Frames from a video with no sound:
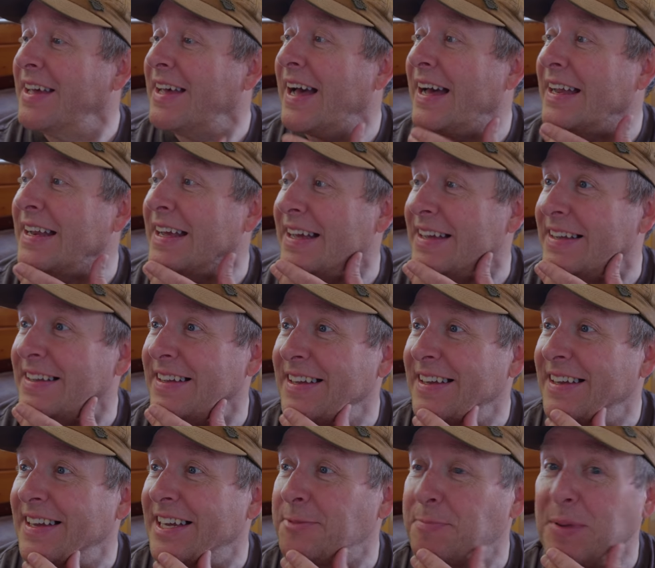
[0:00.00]
And
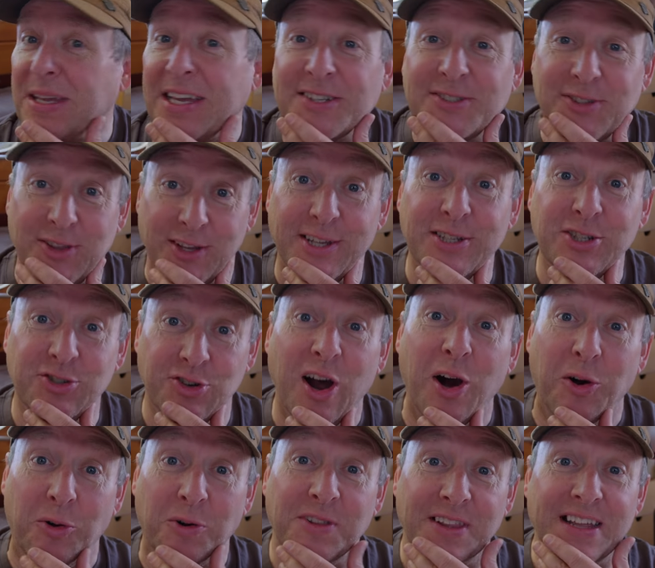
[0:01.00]
it's because of the
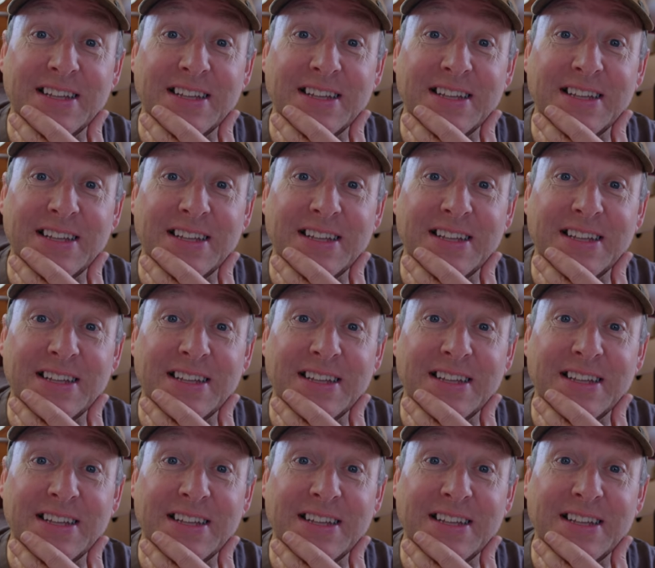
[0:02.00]
control.